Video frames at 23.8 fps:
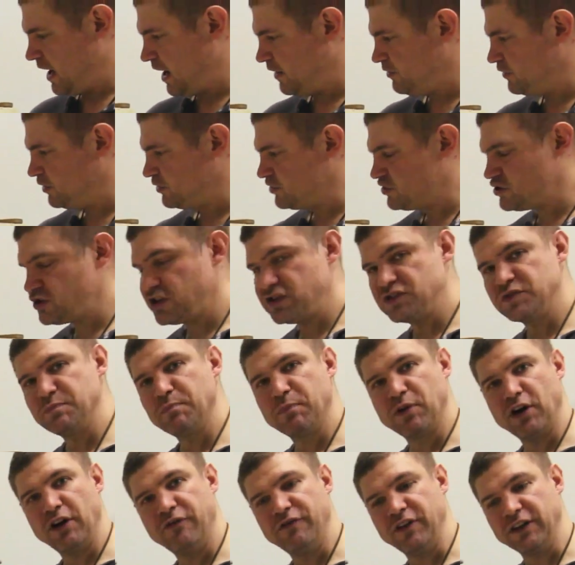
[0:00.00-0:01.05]
And they're just
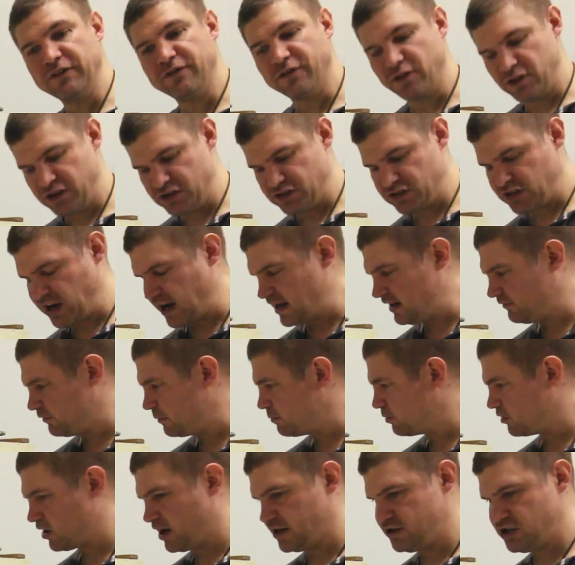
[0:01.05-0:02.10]
perfect for this kind of a
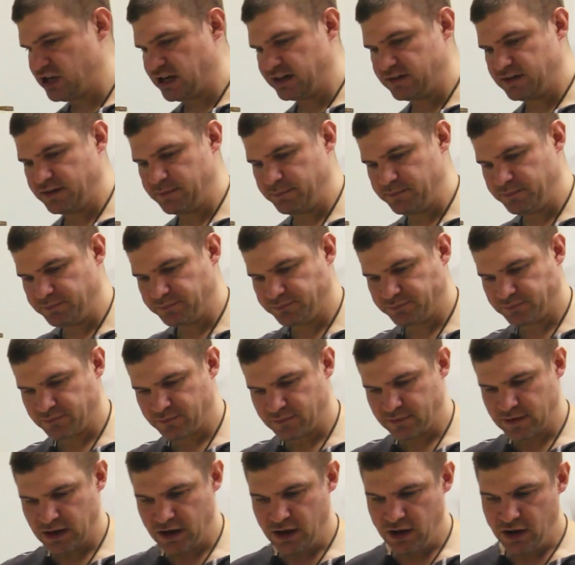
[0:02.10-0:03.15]
project.
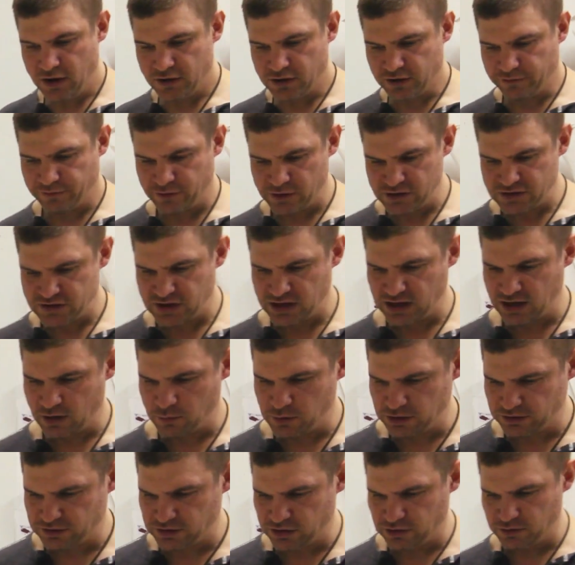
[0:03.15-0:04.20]
The first thing that
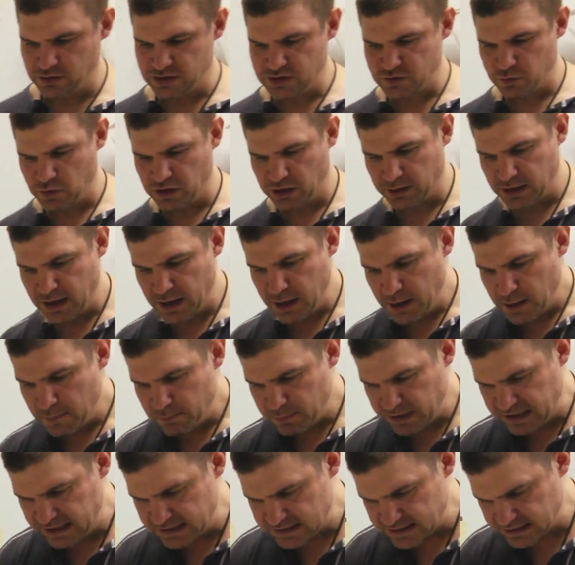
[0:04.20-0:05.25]
we'll do is we'll
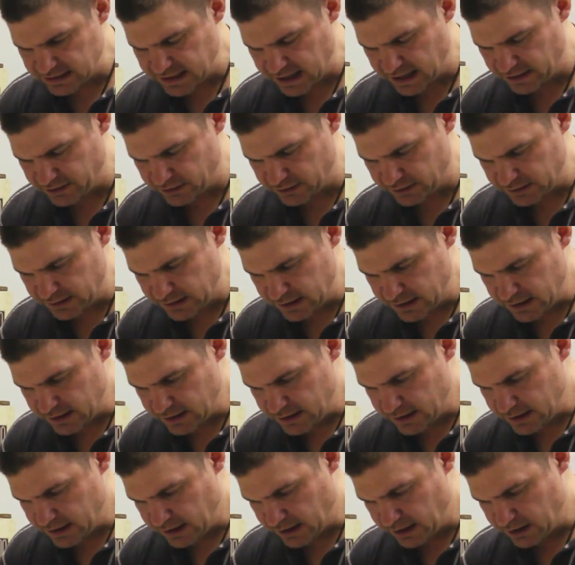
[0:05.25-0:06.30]
piece together
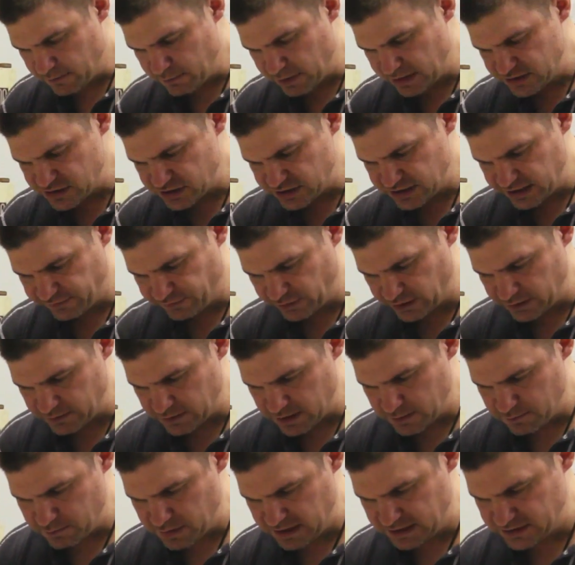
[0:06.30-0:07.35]
a bunch of different
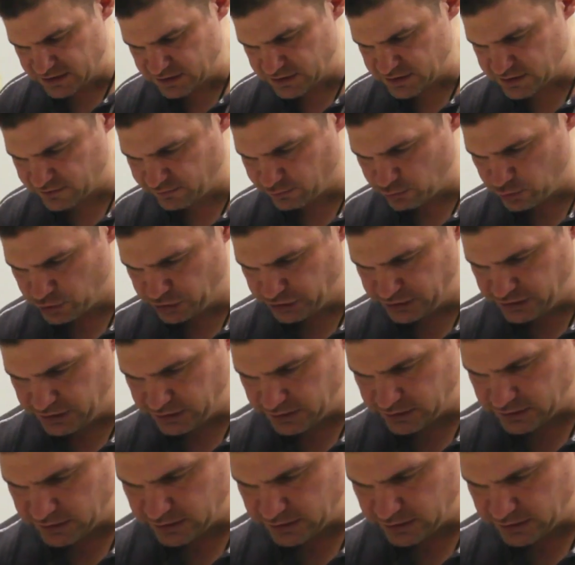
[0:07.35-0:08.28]
pieces of wood